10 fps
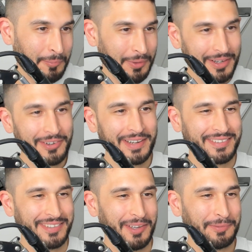Pretty great
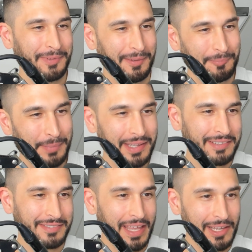stuff.
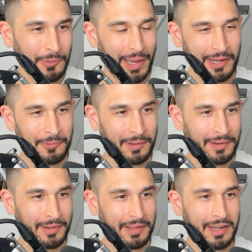Biggest takeaway, I don't
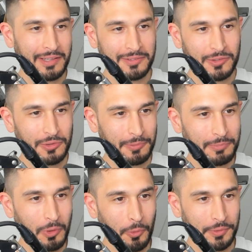want to get into
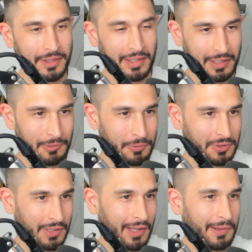the whole thing. It was
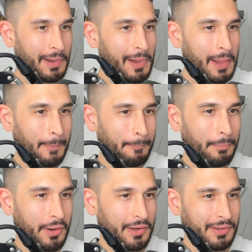a lot,
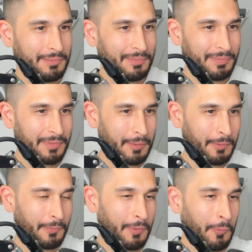but
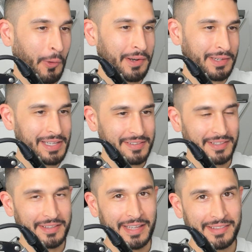the one, he
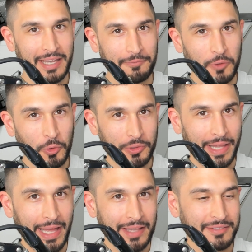said that they have no
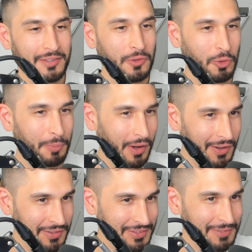class, no
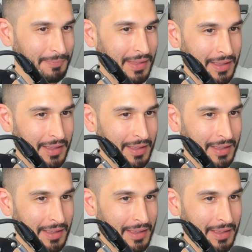balls,